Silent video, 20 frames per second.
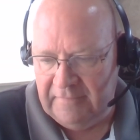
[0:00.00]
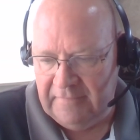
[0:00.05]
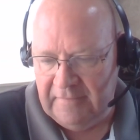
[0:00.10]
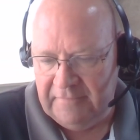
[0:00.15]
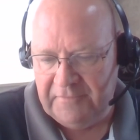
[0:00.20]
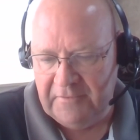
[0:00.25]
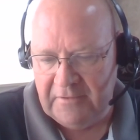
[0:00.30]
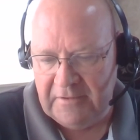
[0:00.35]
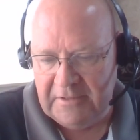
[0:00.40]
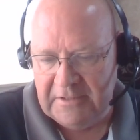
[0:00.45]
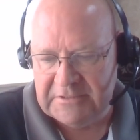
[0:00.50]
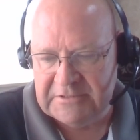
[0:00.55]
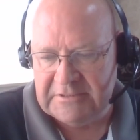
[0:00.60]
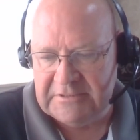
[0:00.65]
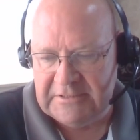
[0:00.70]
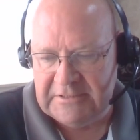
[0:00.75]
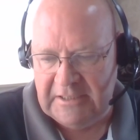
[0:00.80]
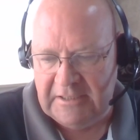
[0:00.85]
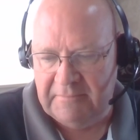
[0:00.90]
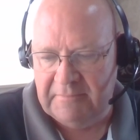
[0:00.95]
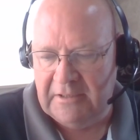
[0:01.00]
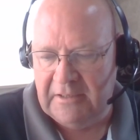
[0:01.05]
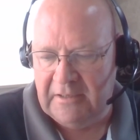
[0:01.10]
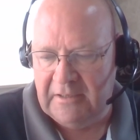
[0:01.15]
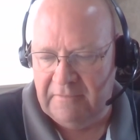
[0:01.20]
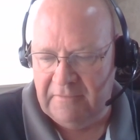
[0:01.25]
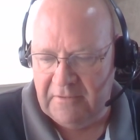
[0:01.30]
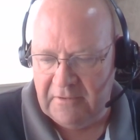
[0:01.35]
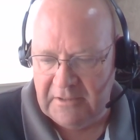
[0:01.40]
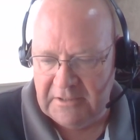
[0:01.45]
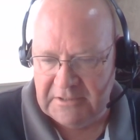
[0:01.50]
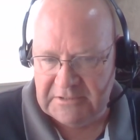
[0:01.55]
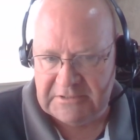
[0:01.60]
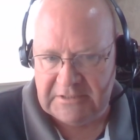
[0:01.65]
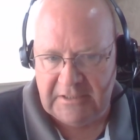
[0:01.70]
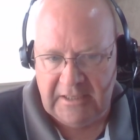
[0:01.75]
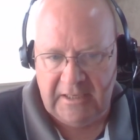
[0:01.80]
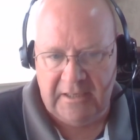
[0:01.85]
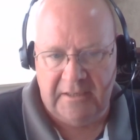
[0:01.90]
and that there is a demon and there is an